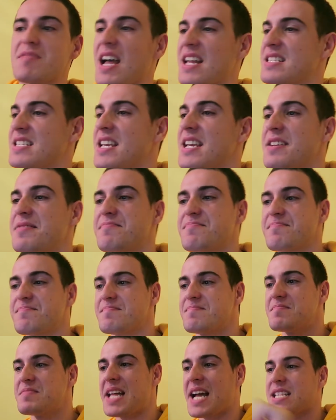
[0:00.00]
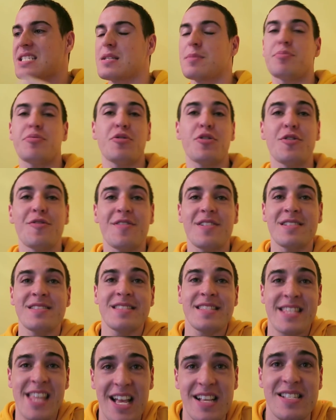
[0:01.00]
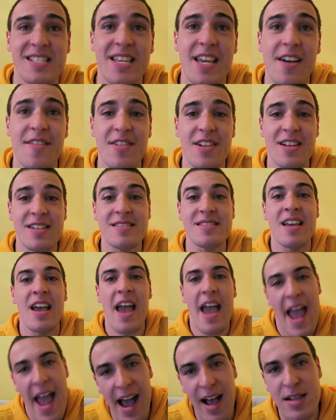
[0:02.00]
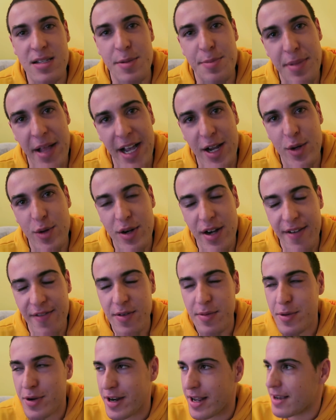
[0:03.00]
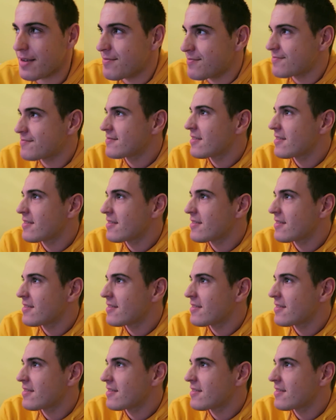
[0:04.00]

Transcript: That's it. That's the proven. That's the evidence. How's the Black Hood, everybody?